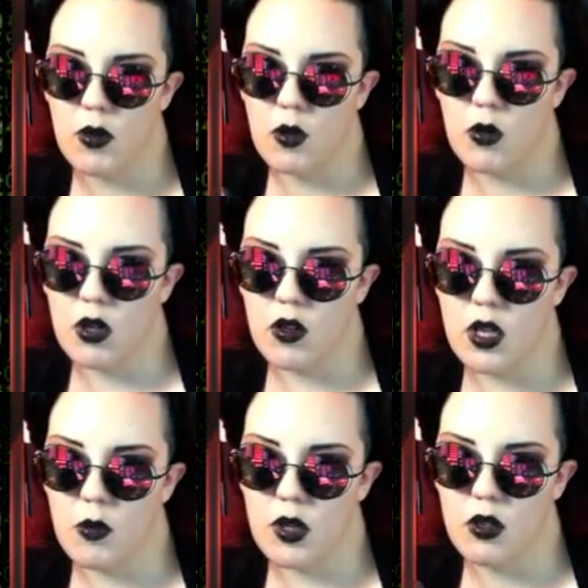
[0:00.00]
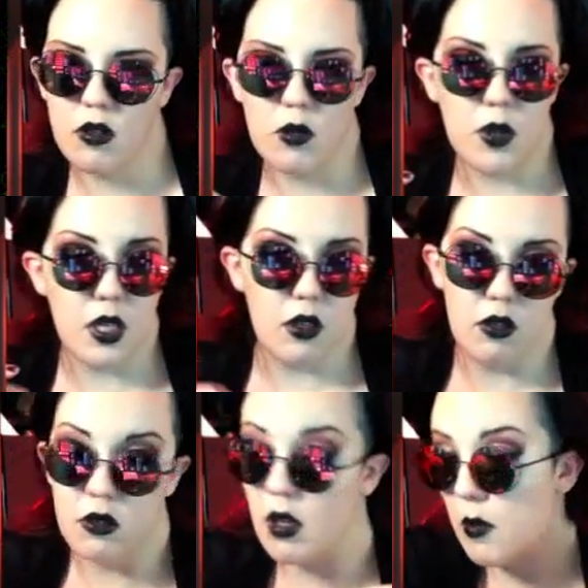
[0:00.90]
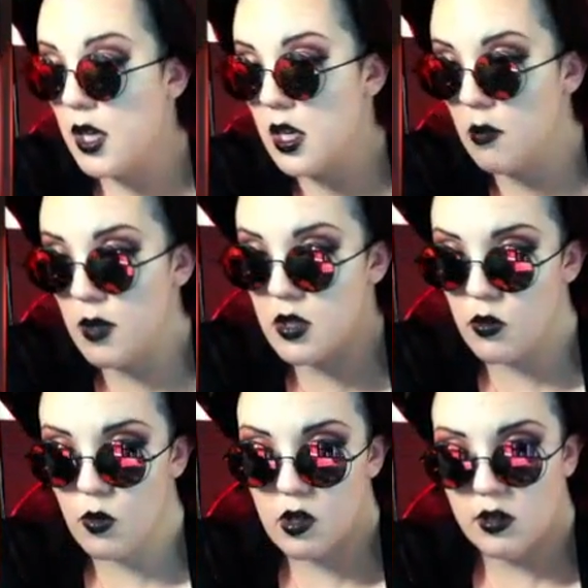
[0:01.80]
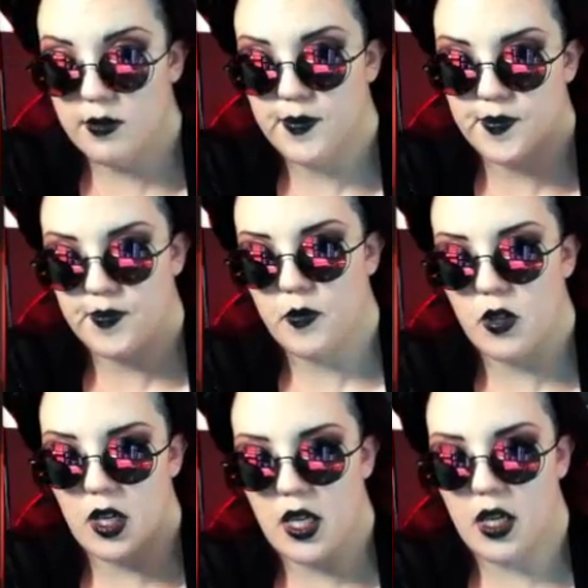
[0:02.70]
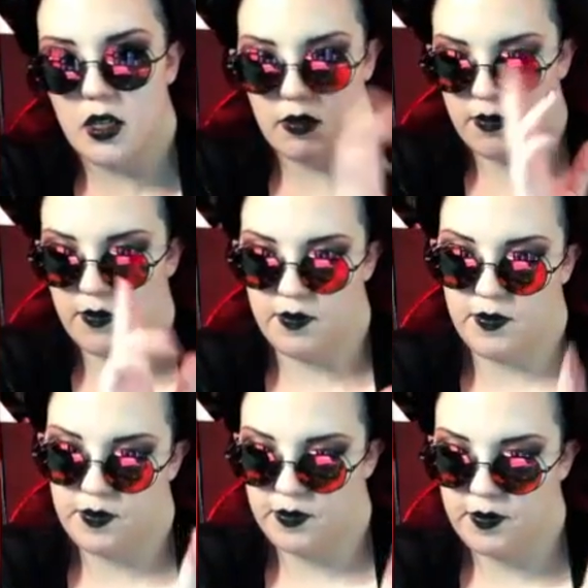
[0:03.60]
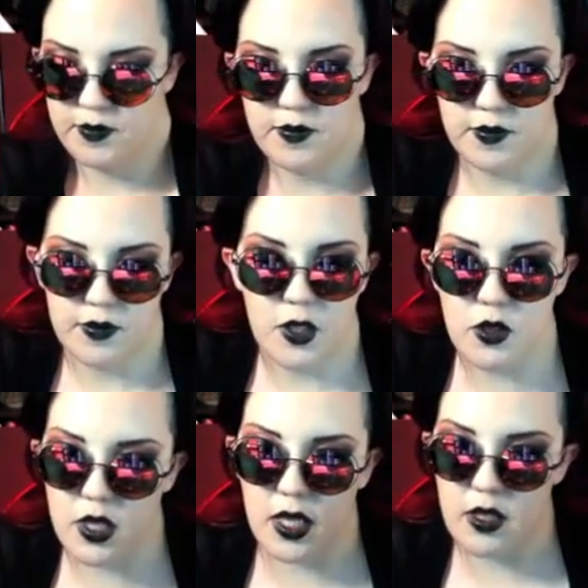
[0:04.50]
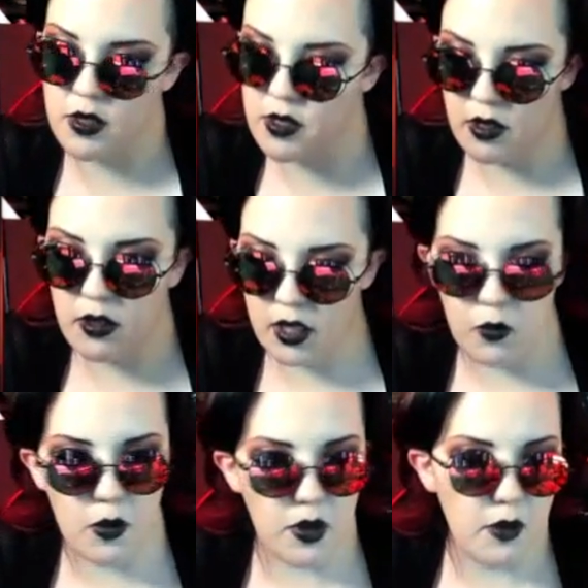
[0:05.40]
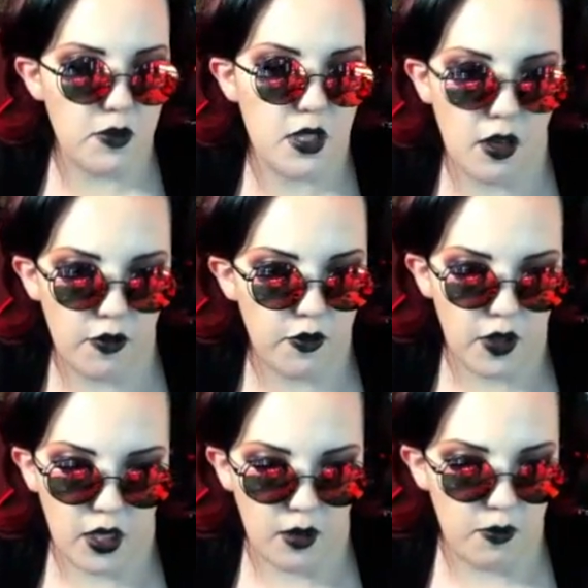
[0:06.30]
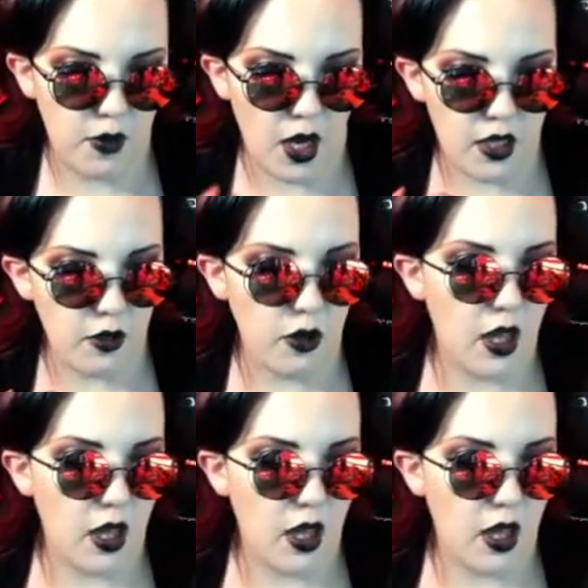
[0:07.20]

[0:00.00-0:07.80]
I might work on that on my own. I'm hitting a mental wall where I can't. Usually I can just start like whipping up stuff, and I'm not